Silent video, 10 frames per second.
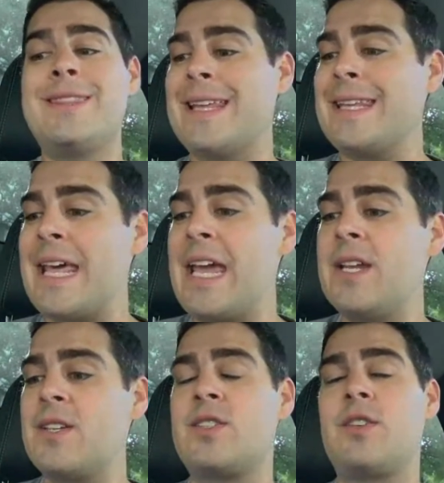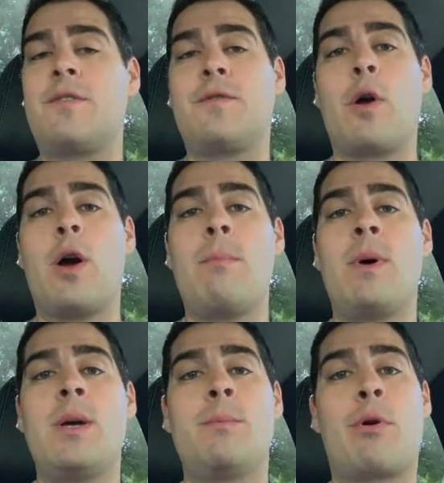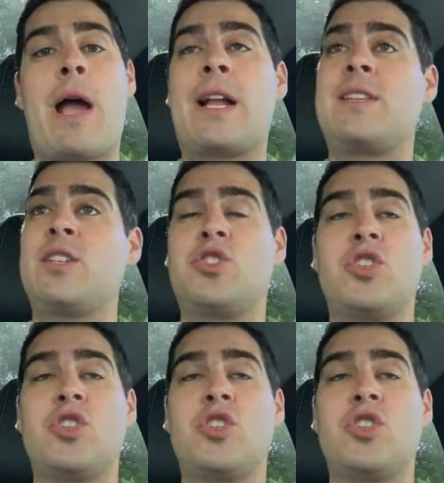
the latest from practice.